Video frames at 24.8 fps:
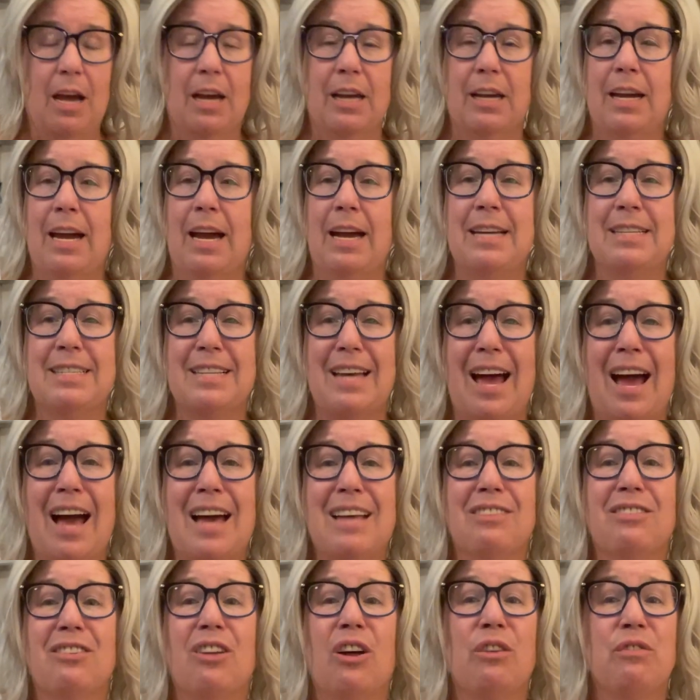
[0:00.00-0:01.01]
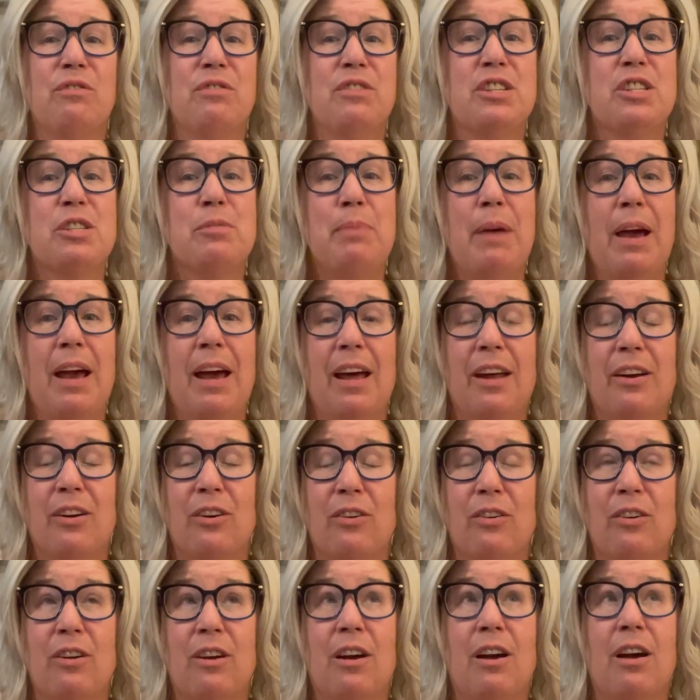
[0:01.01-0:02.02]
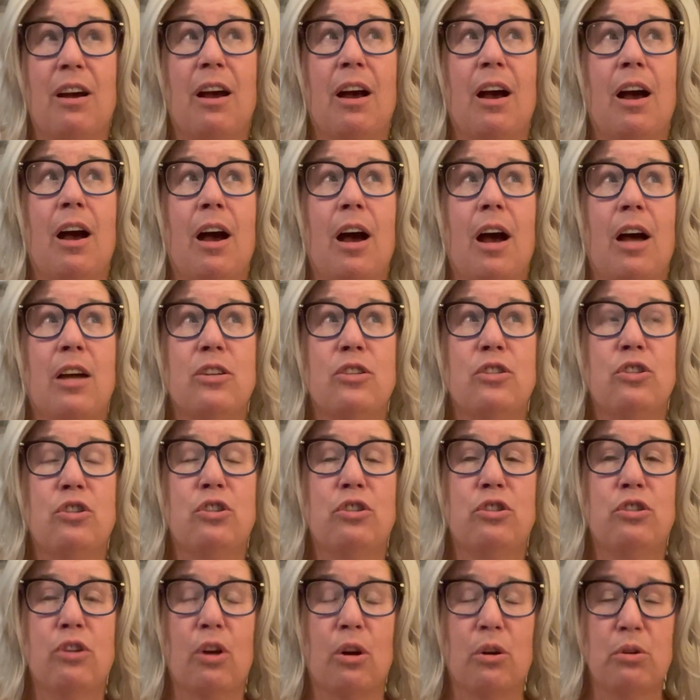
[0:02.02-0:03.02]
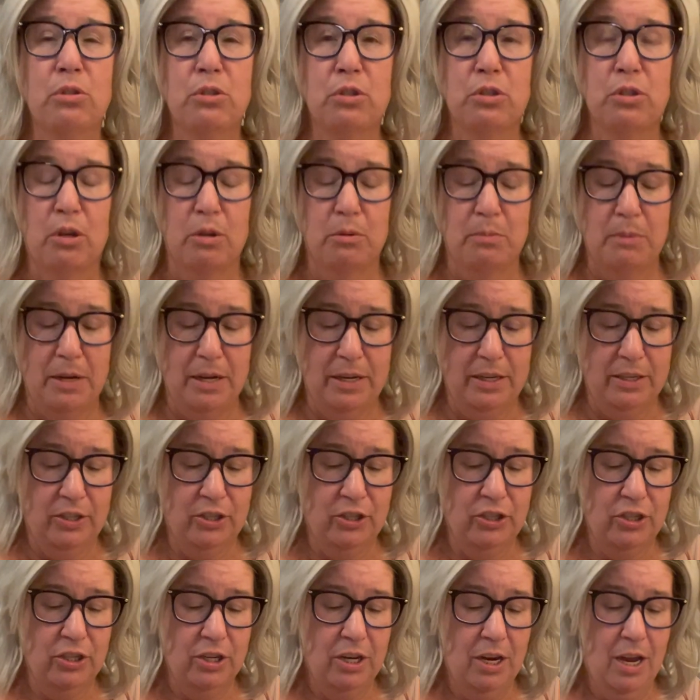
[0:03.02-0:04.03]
Guys, I love this pattern so much.